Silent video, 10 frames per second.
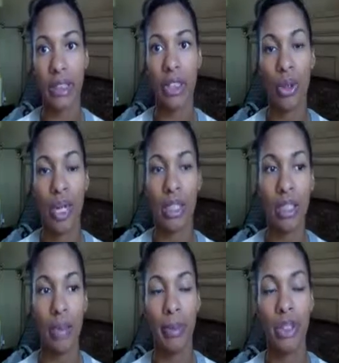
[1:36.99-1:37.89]
kind
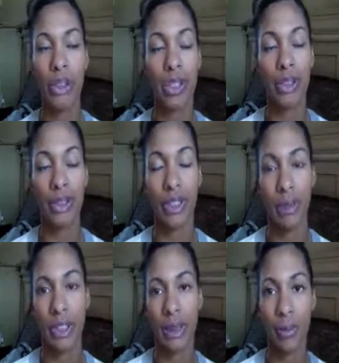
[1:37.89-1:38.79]
of look at Pinterest for
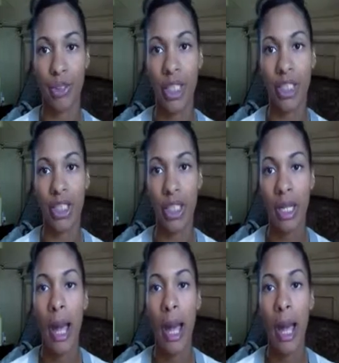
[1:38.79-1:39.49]
some inspiration.